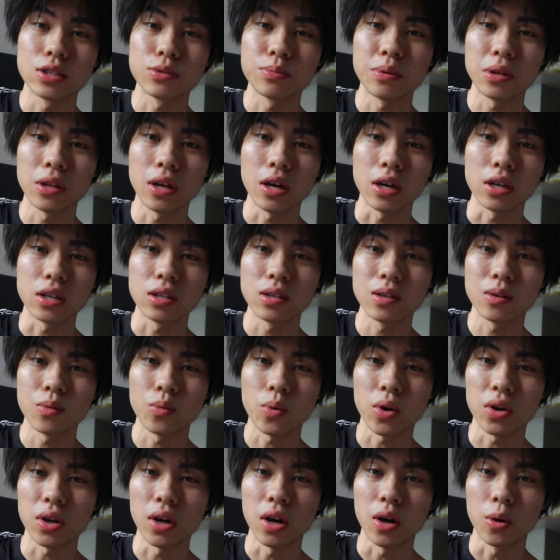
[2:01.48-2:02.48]
It's been like
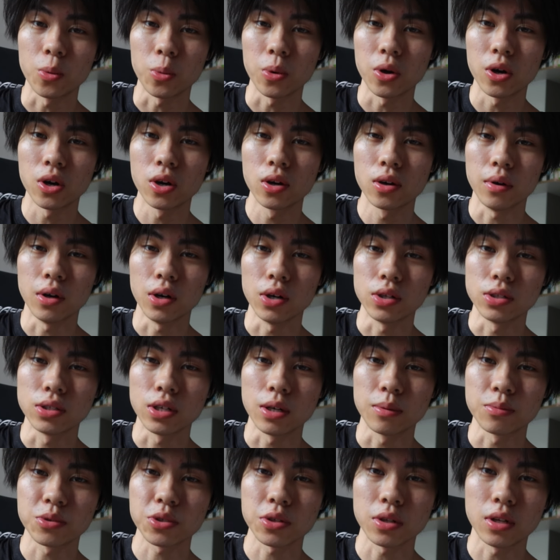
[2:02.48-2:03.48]
one hour, but
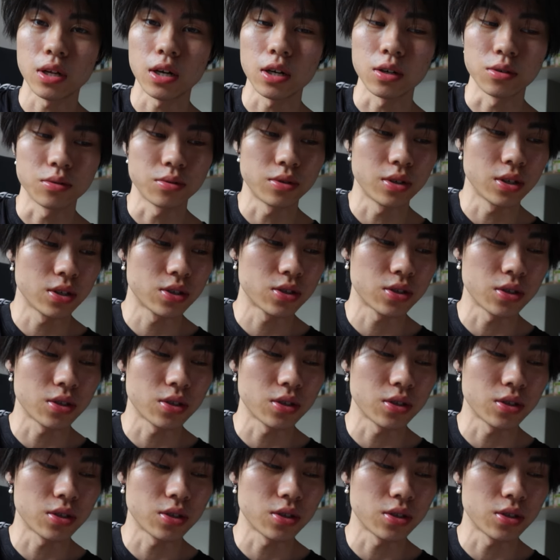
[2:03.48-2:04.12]
I'm still hungry,